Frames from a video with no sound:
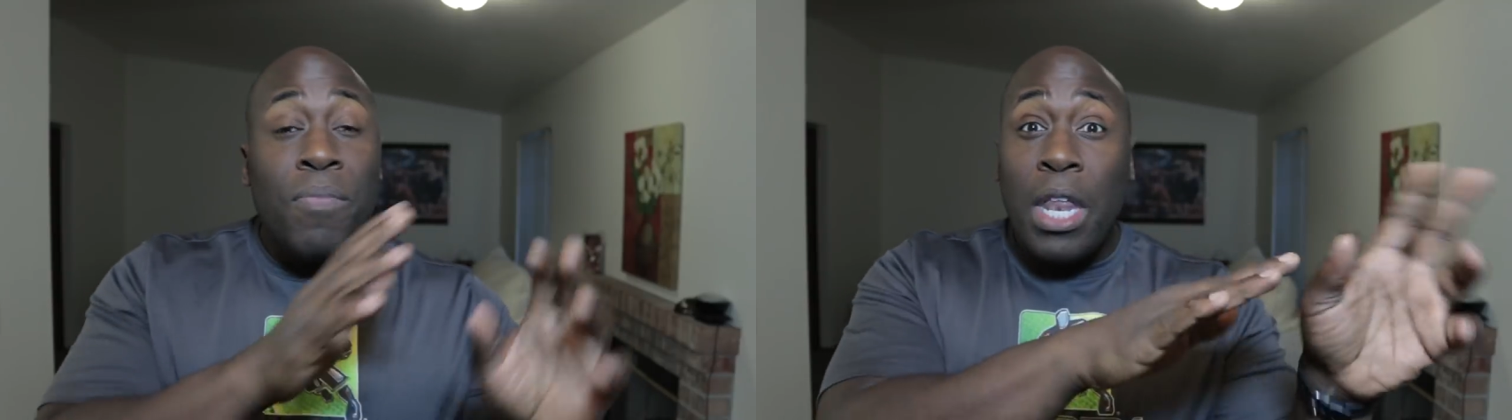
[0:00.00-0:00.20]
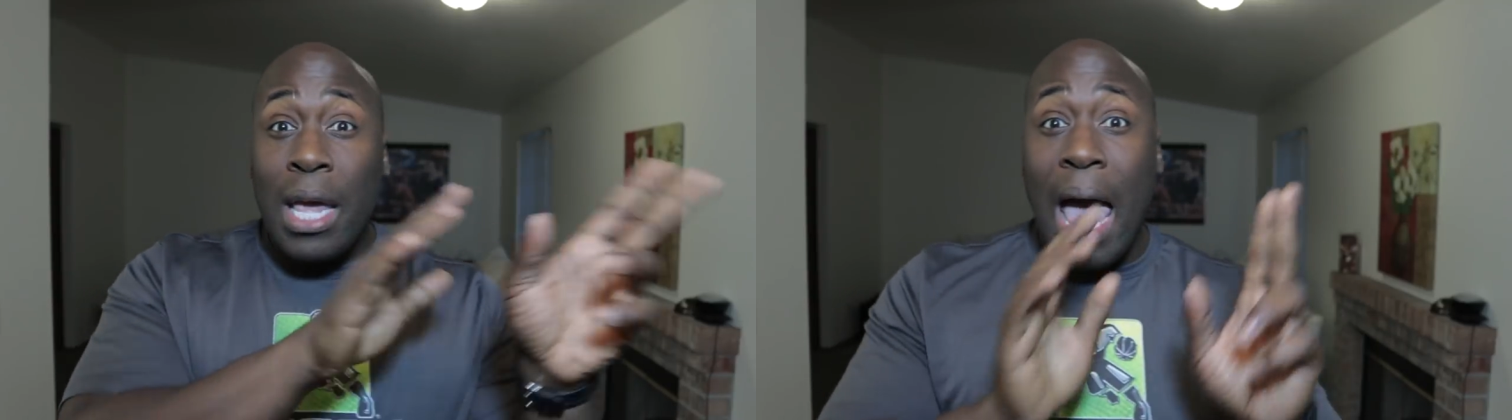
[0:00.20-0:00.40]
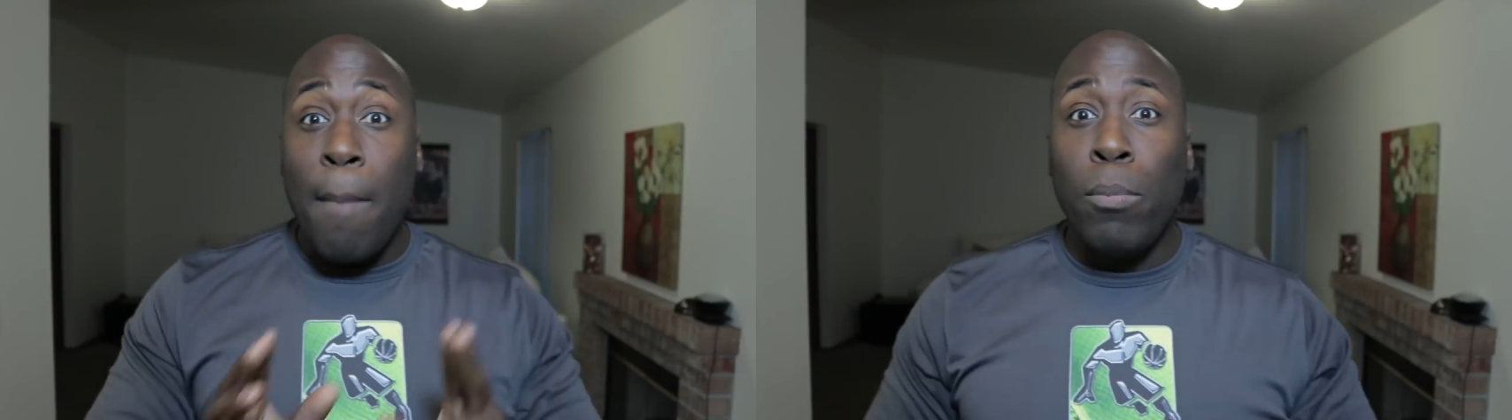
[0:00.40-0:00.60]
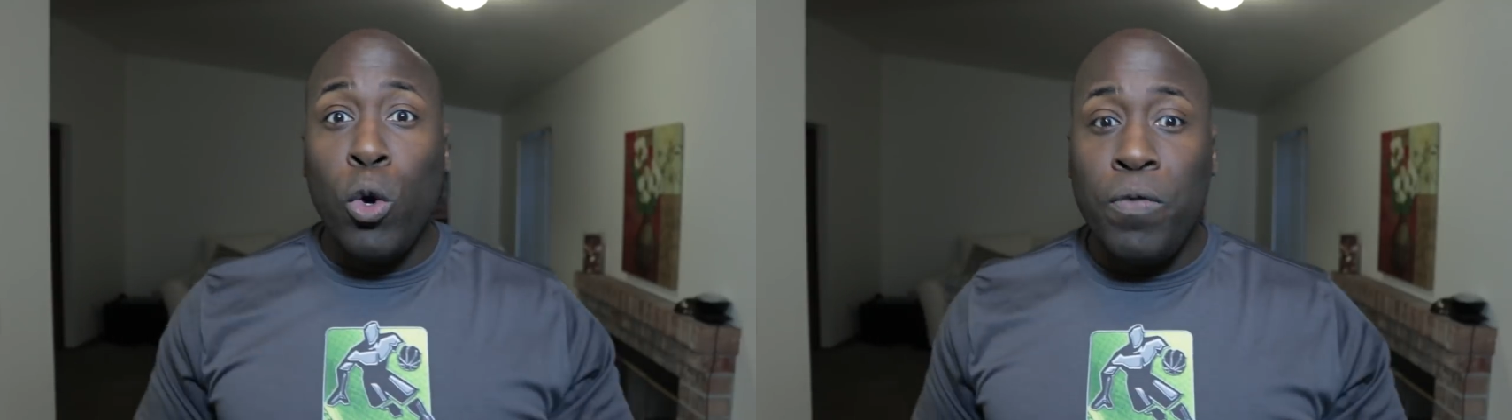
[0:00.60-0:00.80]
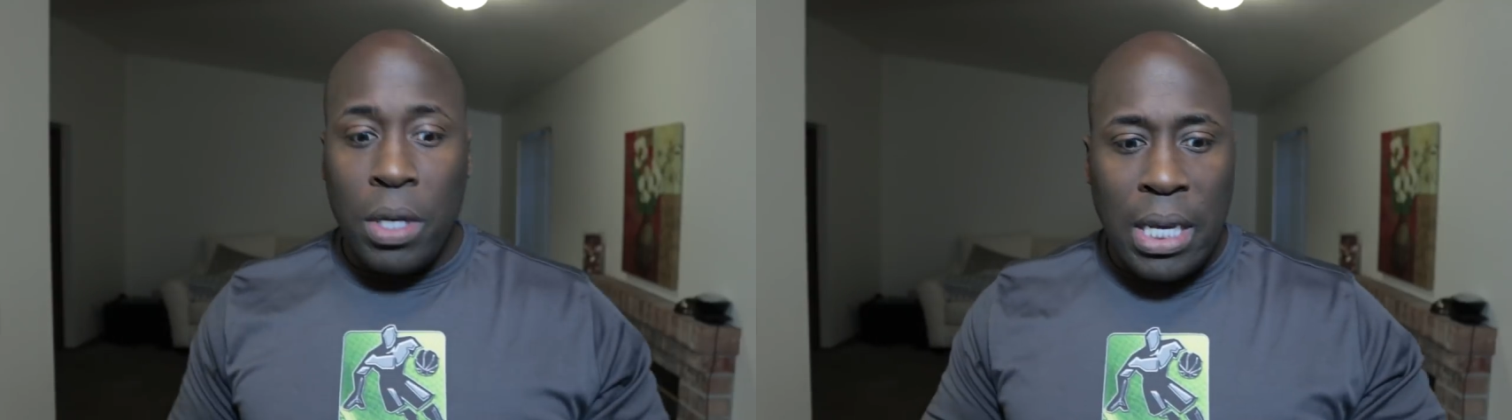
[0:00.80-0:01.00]
Then it got
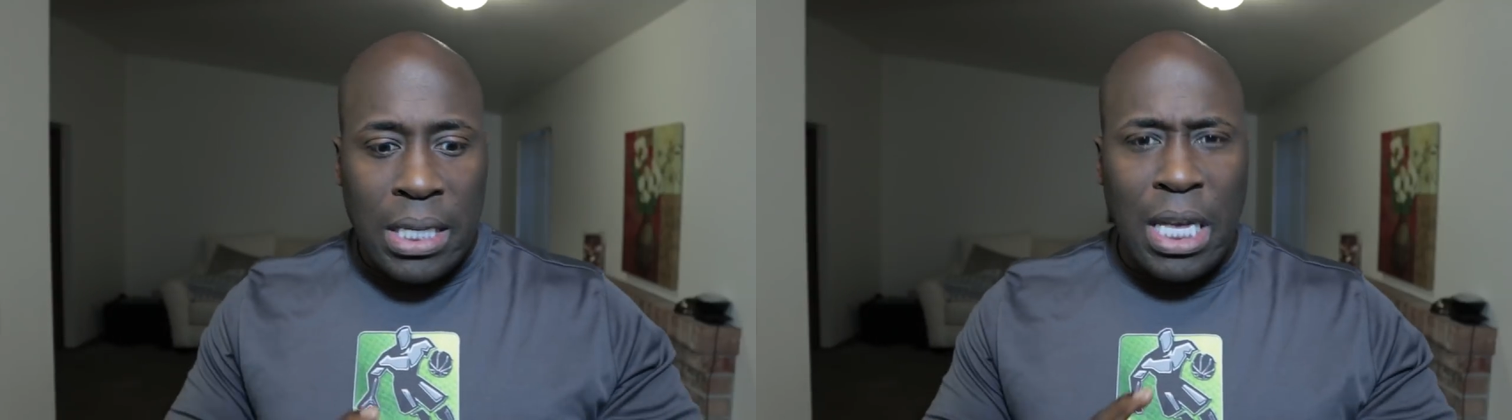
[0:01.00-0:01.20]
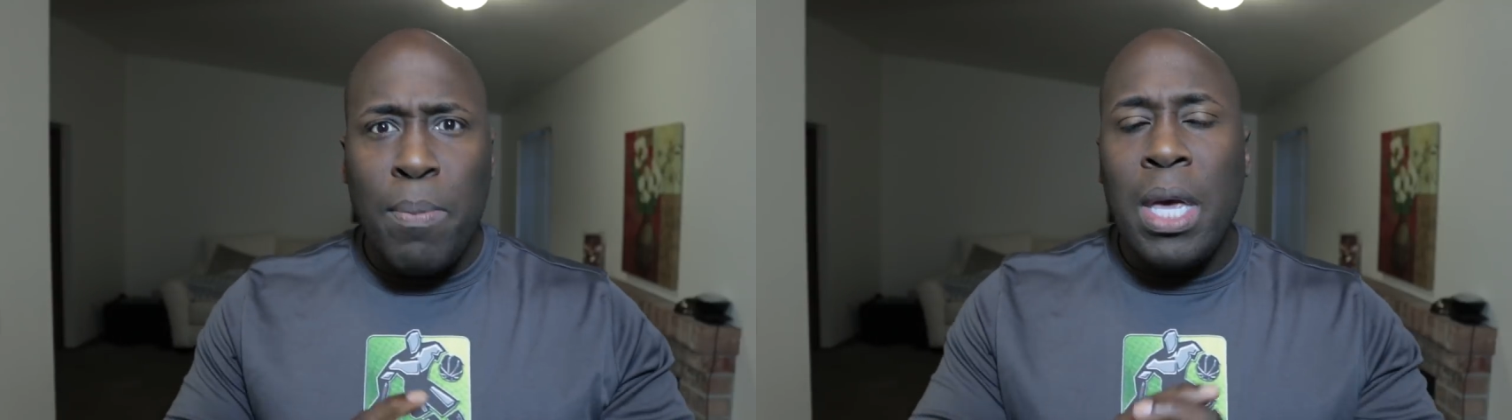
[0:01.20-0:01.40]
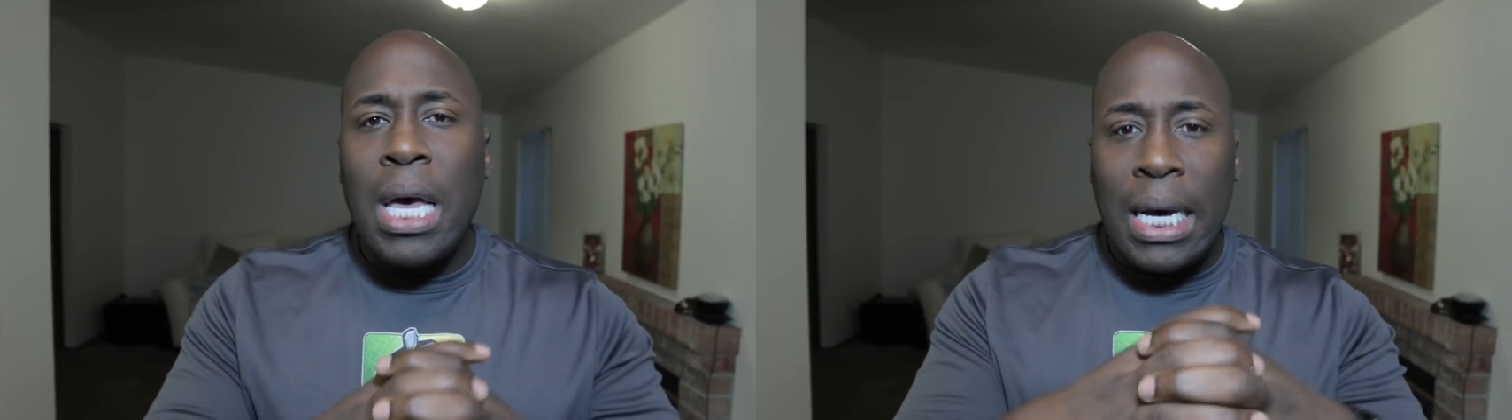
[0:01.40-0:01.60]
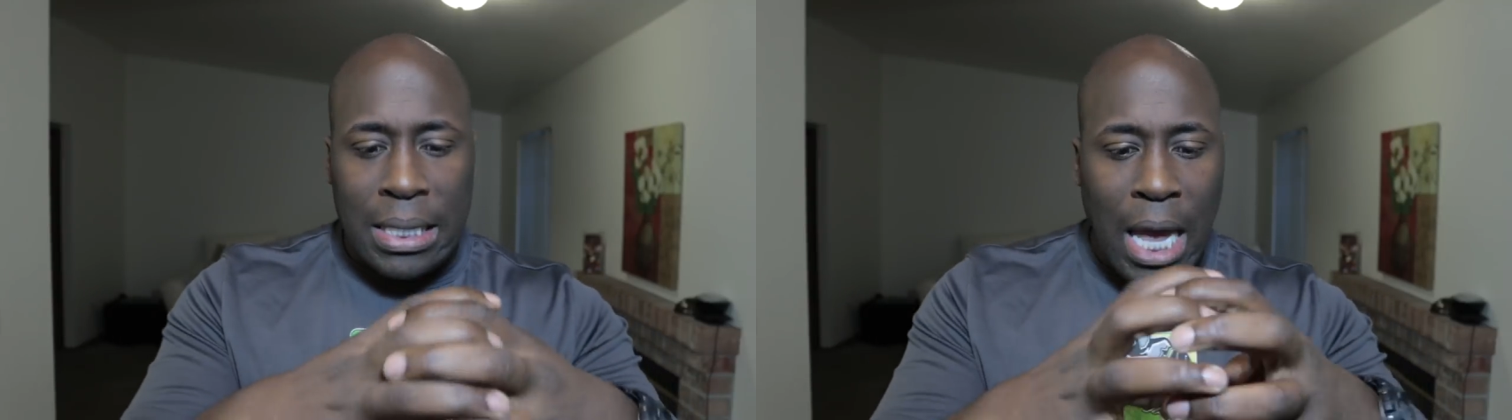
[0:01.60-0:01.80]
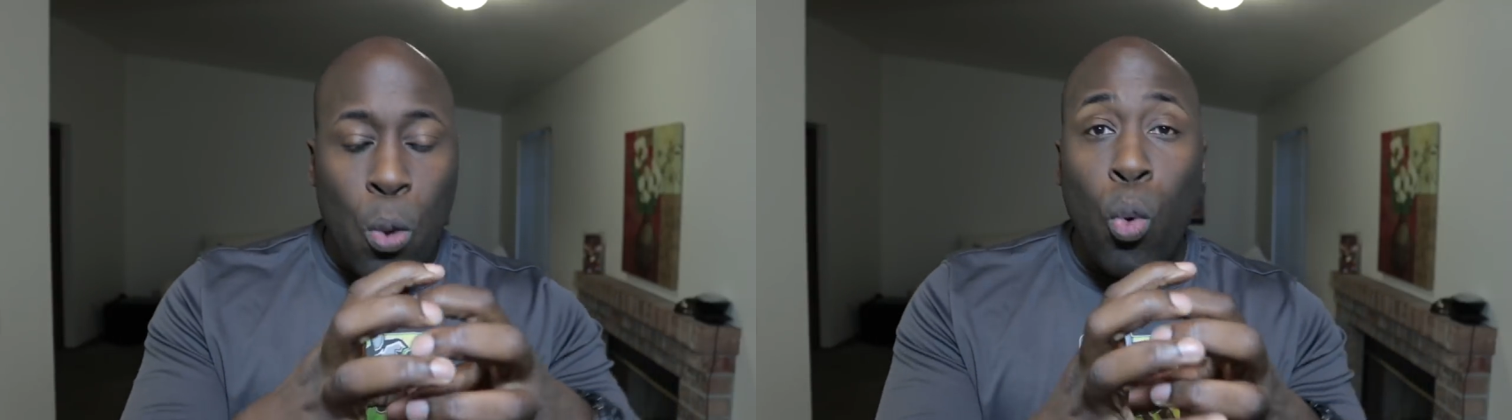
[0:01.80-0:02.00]
moved to D C because they